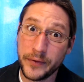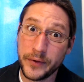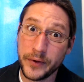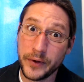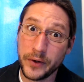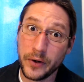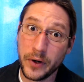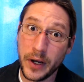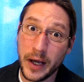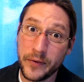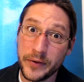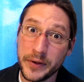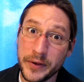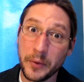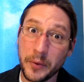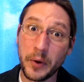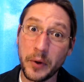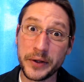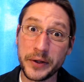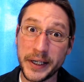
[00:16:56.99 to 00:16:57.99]
you're having them
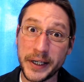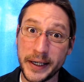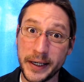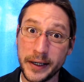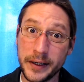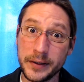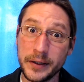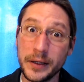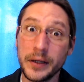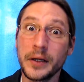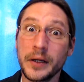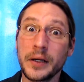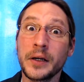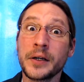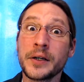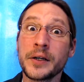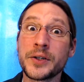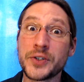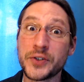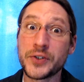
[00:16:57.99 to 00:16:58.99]
around the kid,
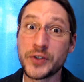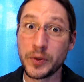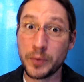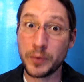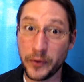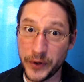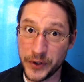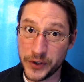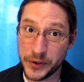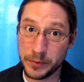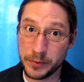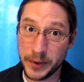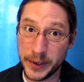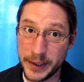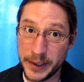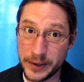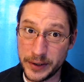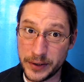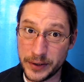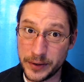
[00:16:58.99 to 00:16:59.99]
supervision,
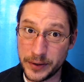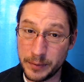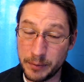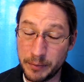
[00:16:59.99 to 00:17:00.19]
please.